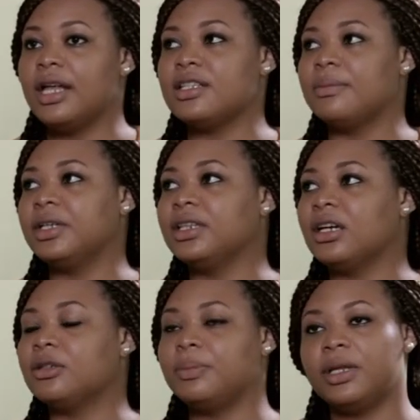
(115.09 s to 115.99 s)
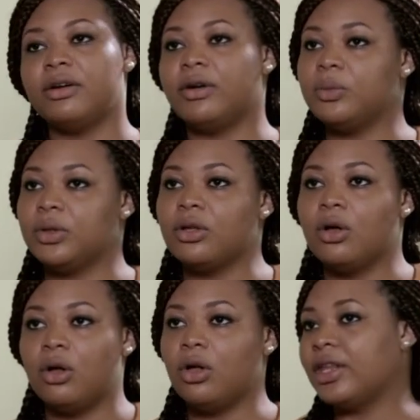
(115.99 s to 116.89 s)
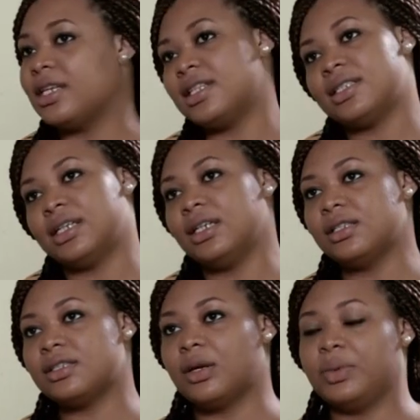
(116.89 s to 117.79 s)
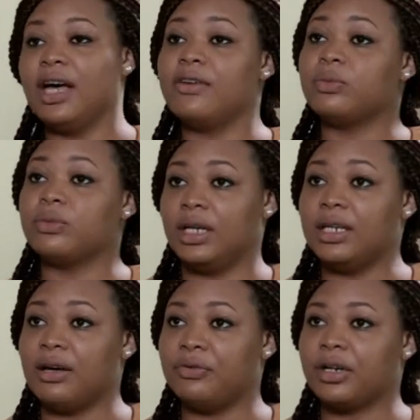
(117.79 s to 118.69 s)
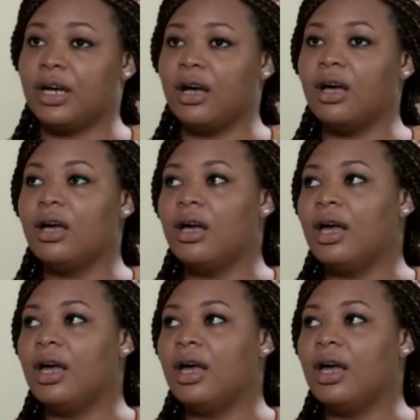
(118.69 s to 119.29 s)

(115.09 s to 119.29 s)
and something that could play around with all the aesthetics that we have in Africa